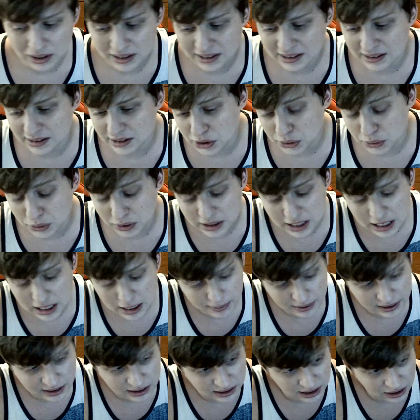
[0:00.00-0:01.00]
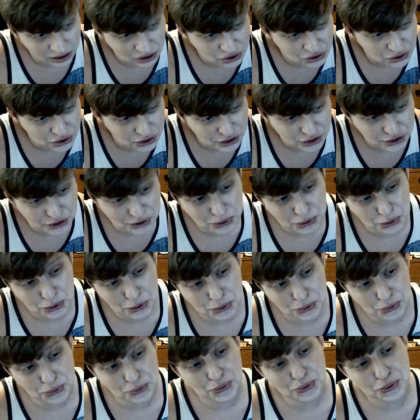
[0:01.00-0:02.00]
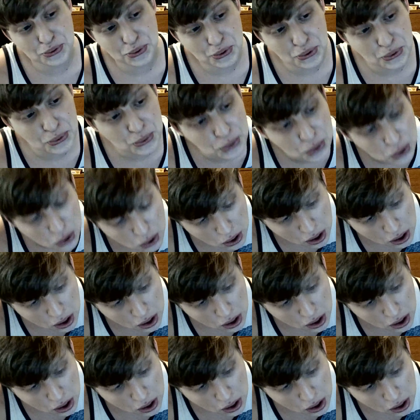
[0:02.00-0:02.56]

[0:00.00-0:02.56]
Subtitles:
Tuesday because I couldn't do so.